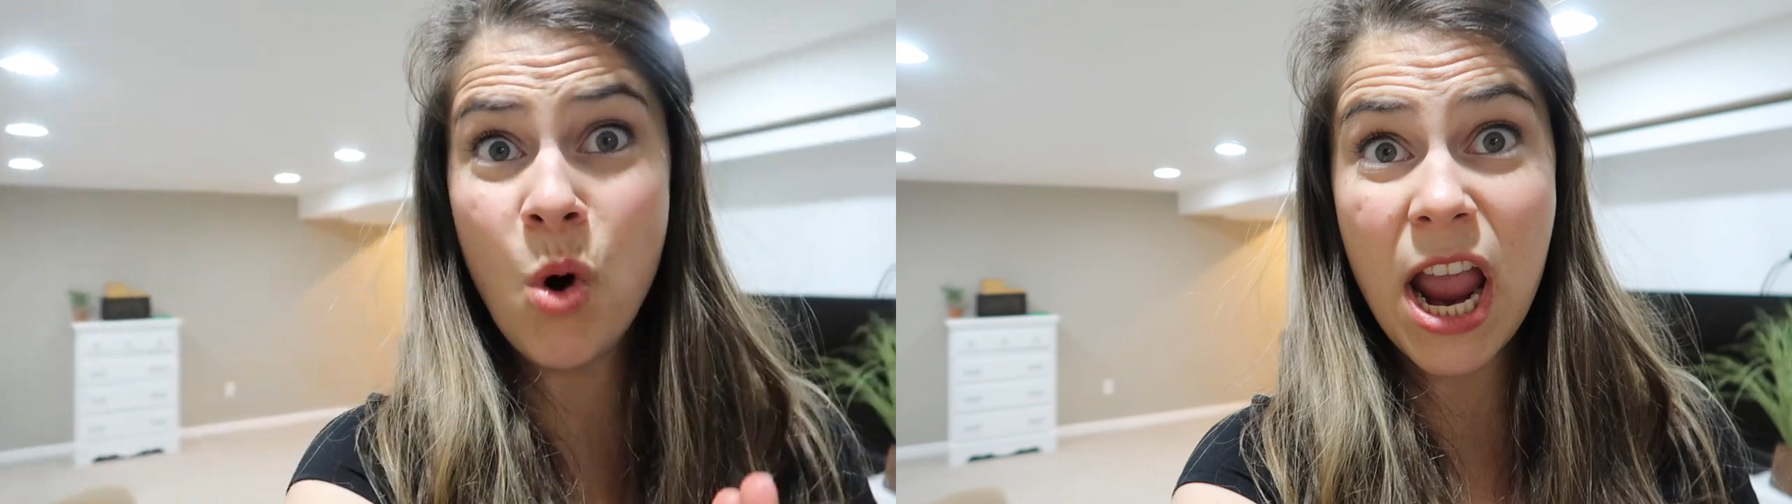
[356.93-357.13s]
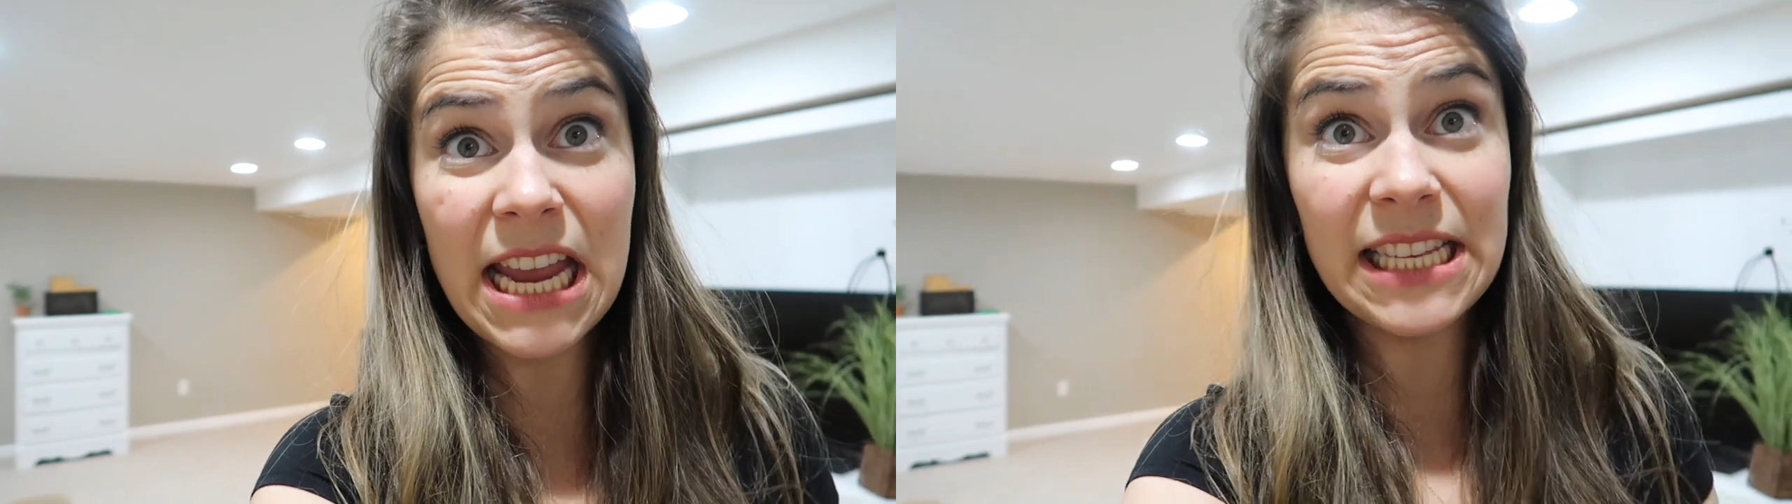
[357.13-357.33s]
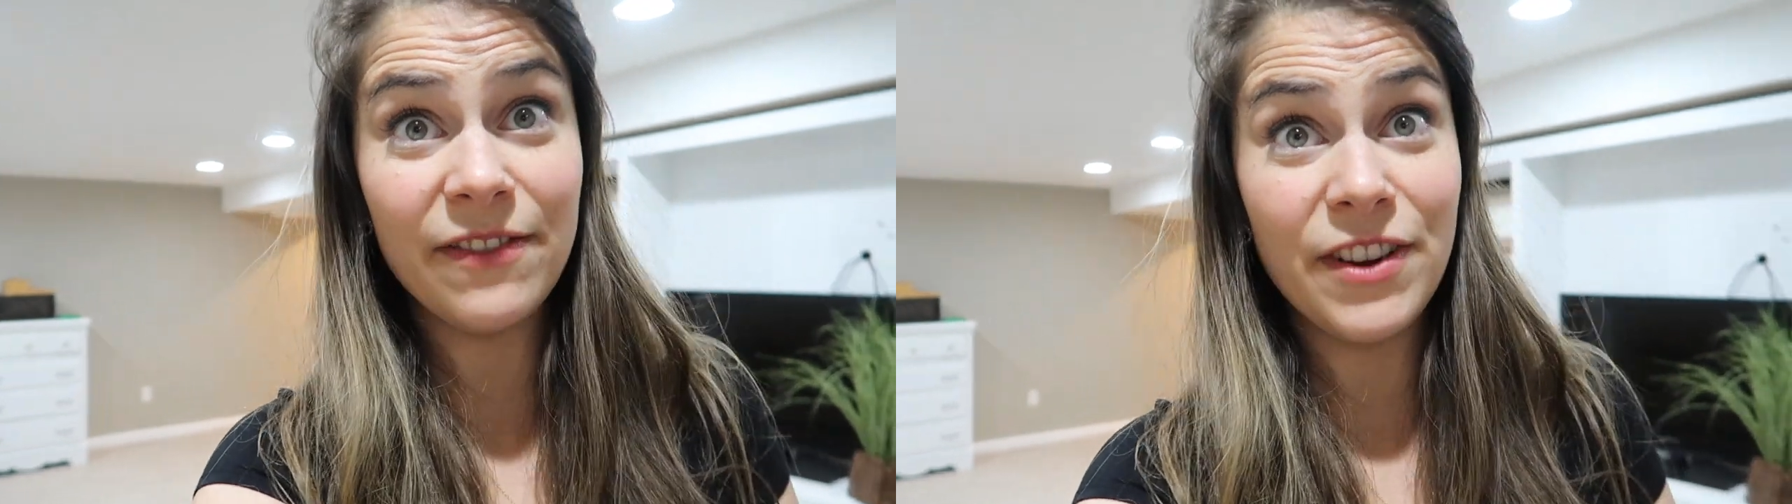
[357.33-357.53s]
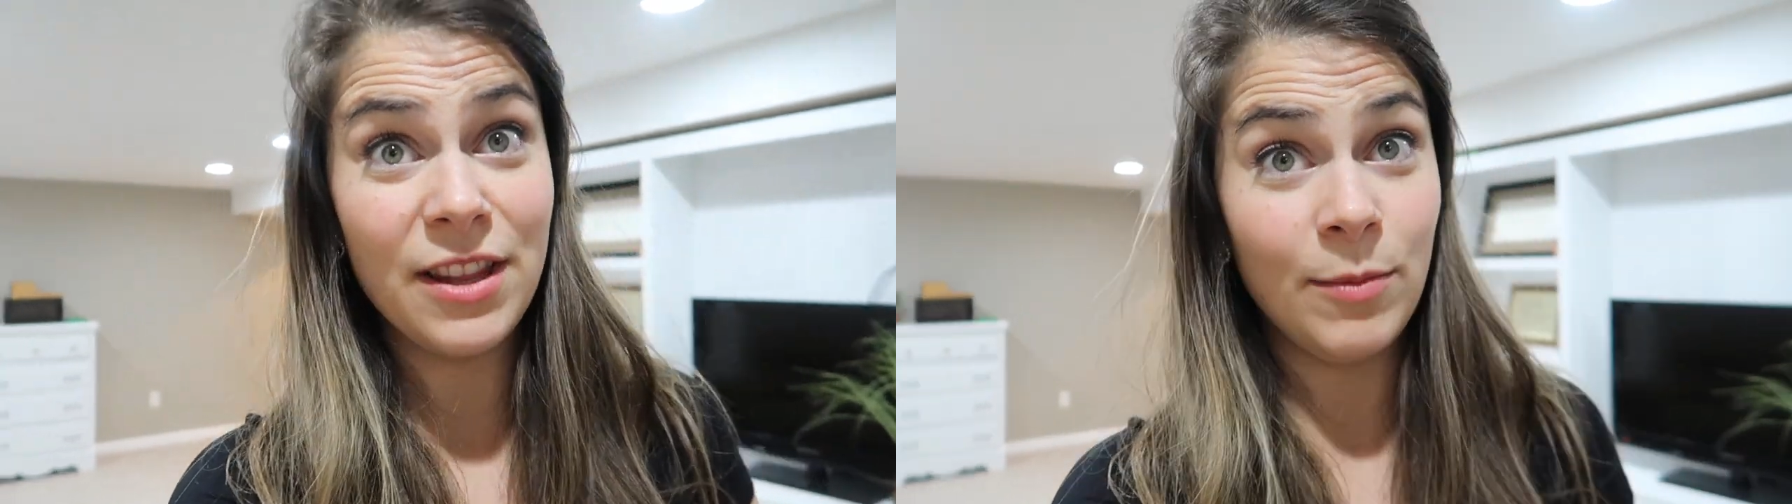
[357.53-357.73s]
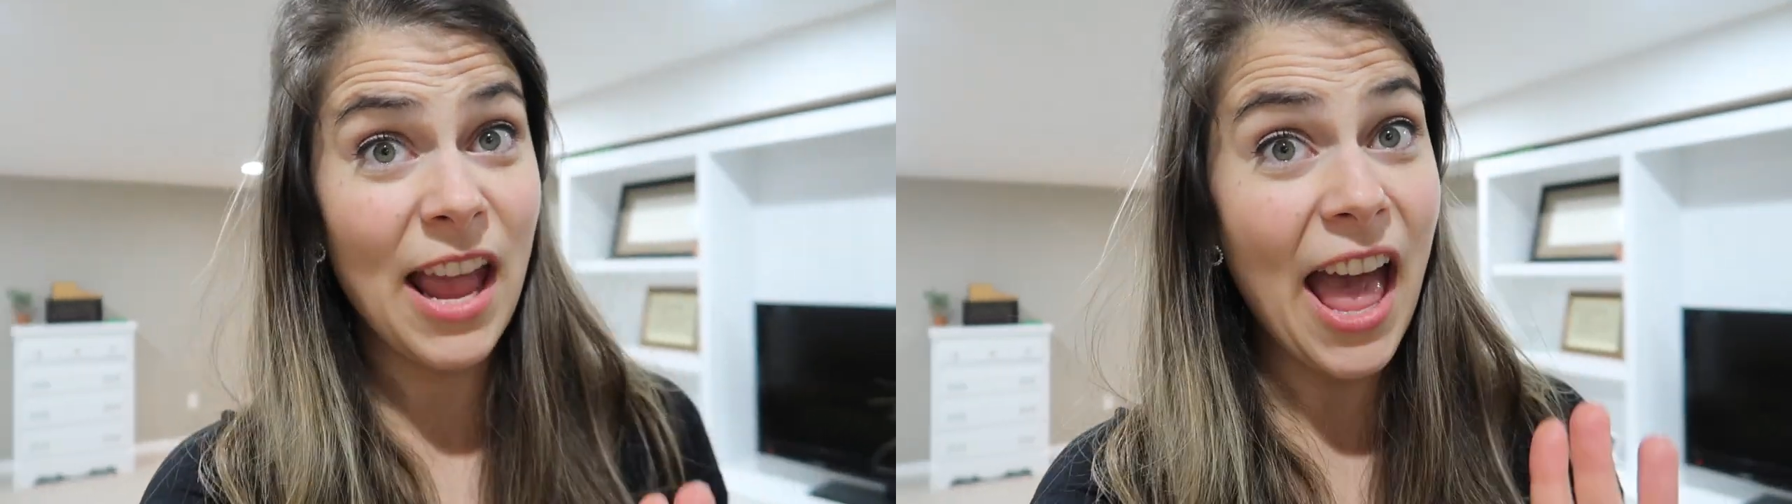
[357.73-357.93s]
way different
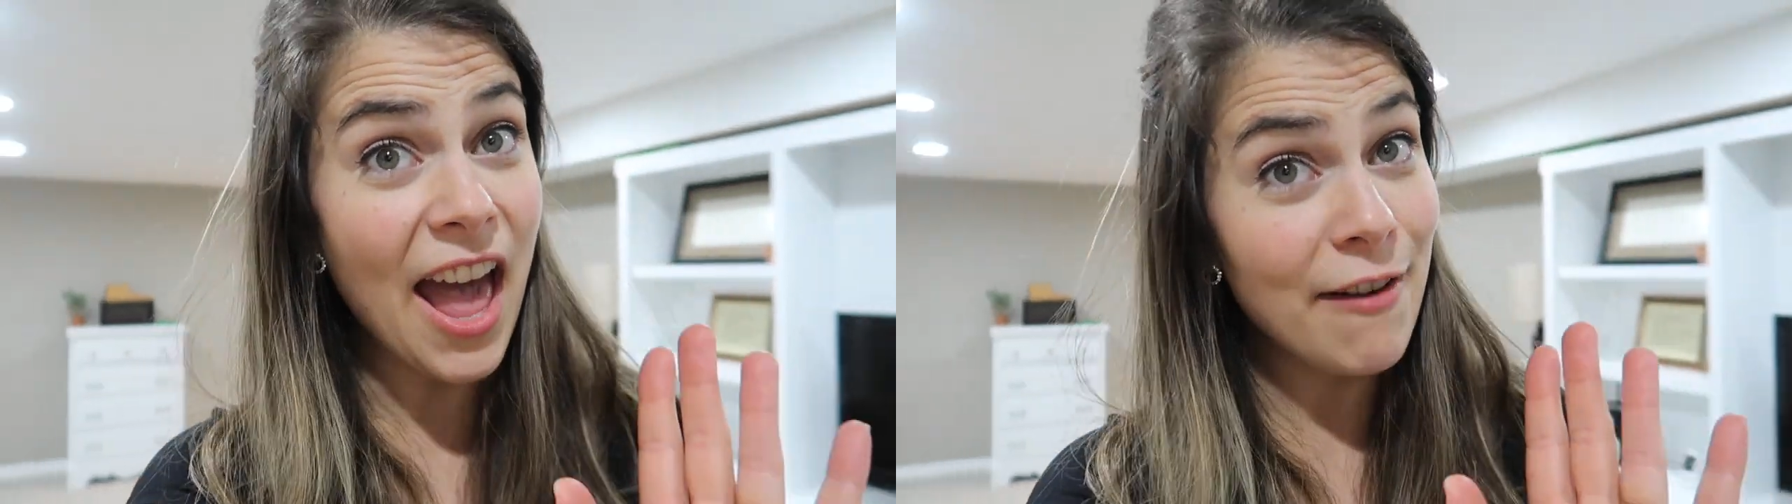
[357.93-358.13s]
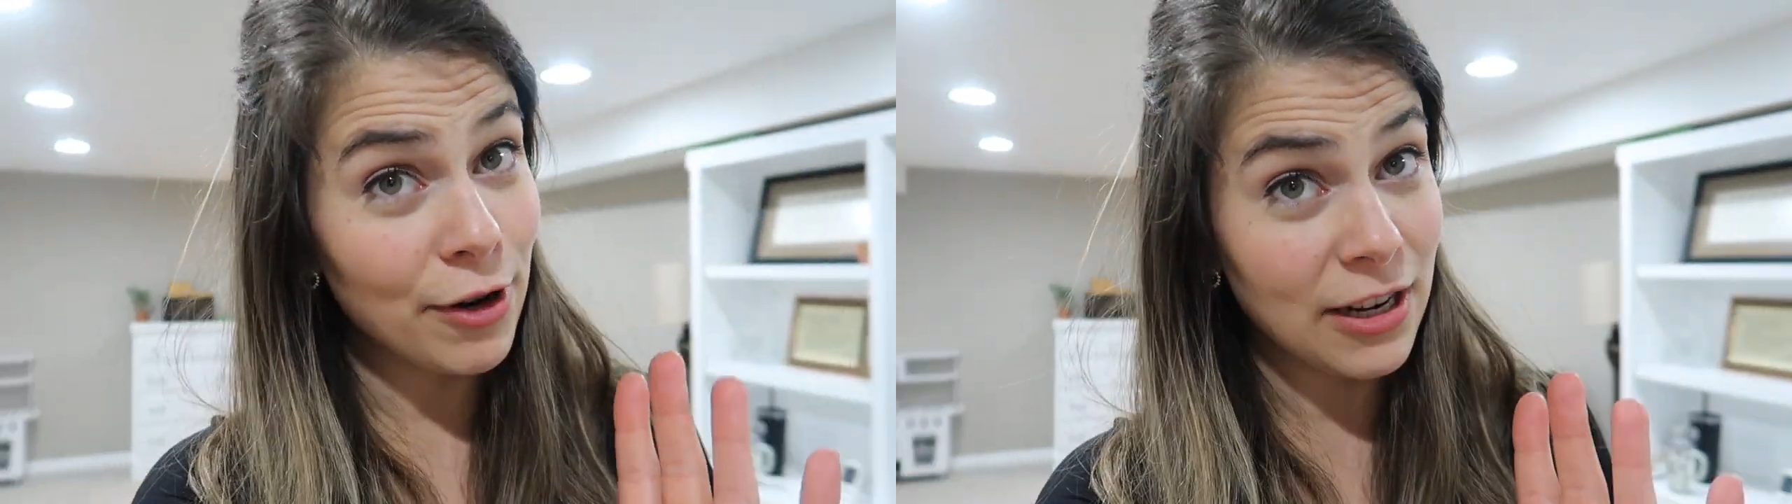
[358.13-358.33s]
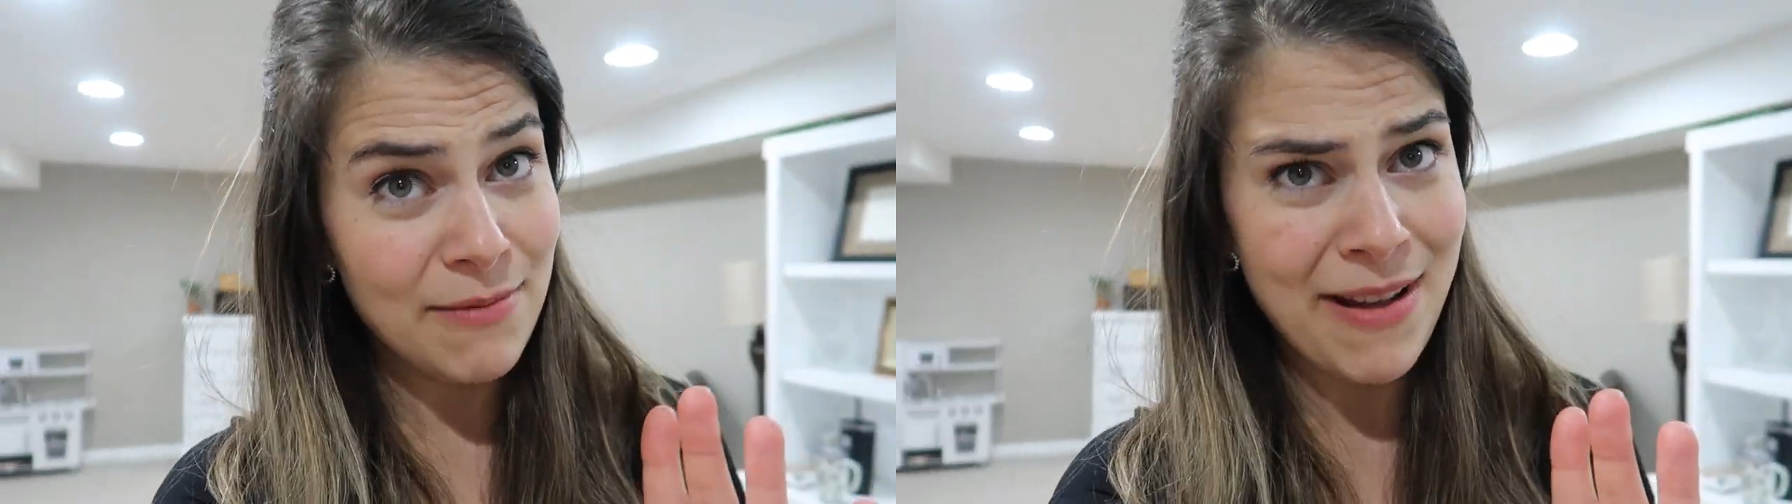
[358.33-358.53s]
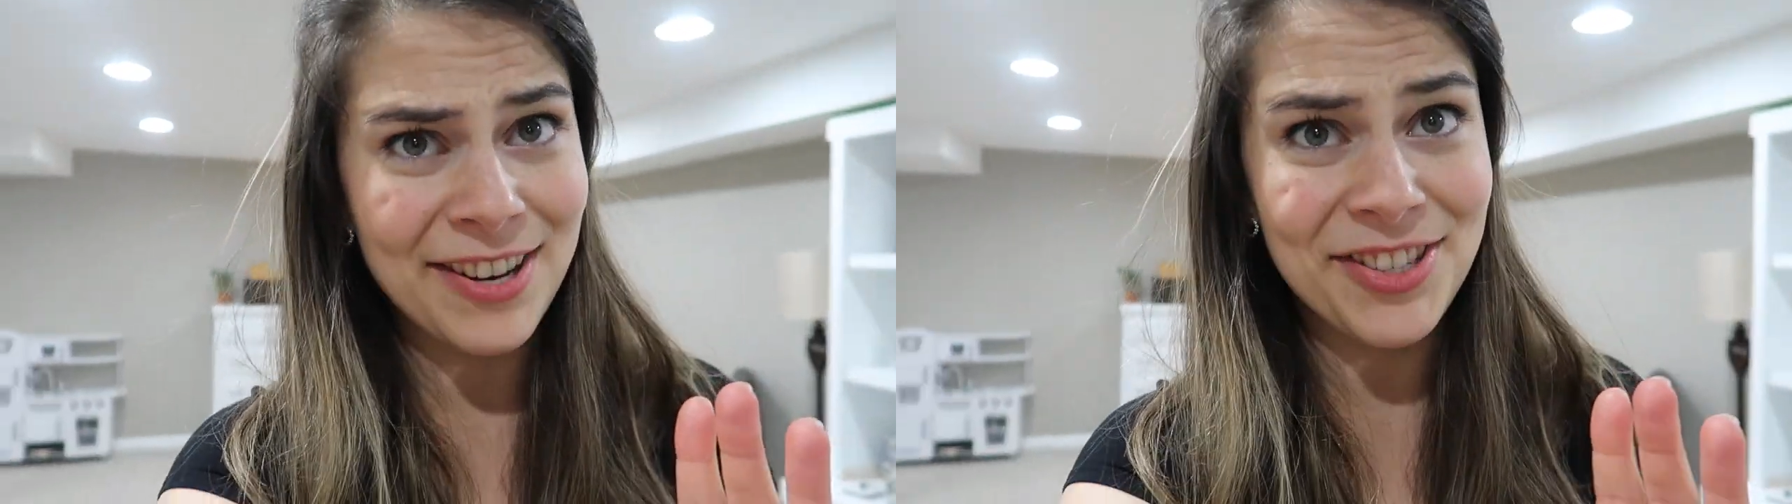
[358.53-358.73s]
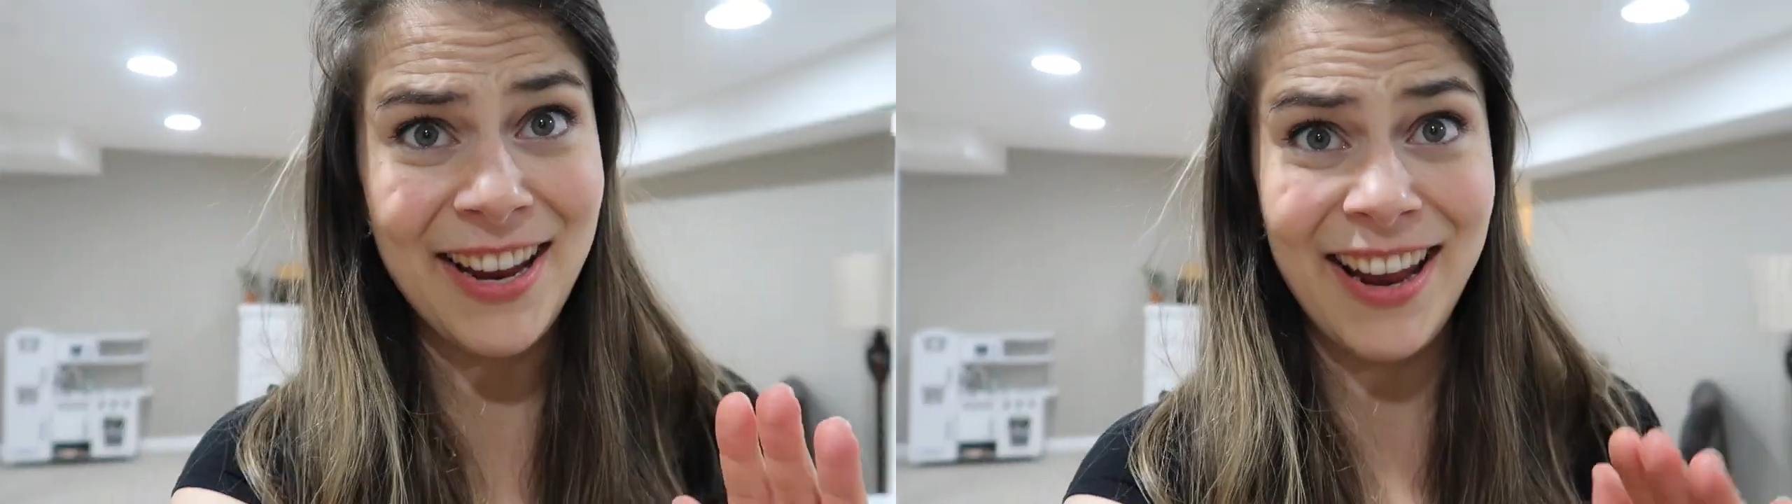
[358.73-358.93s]
than we ever could
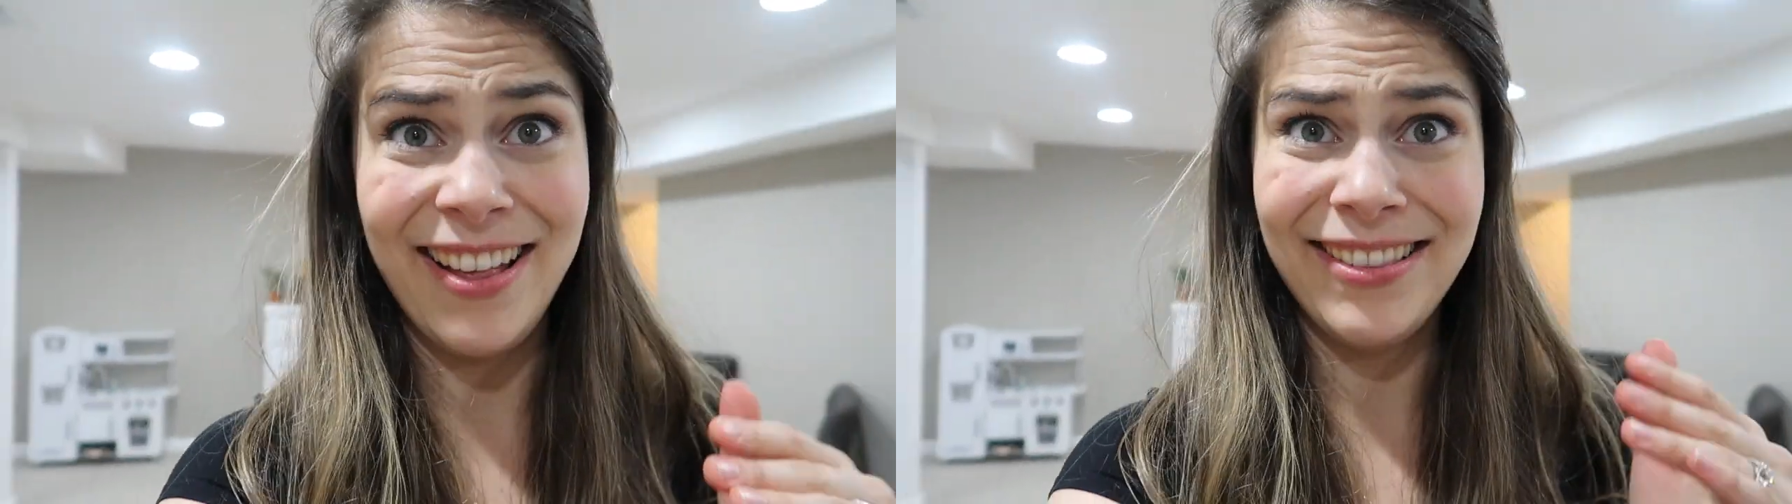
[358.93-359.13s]
imagine it.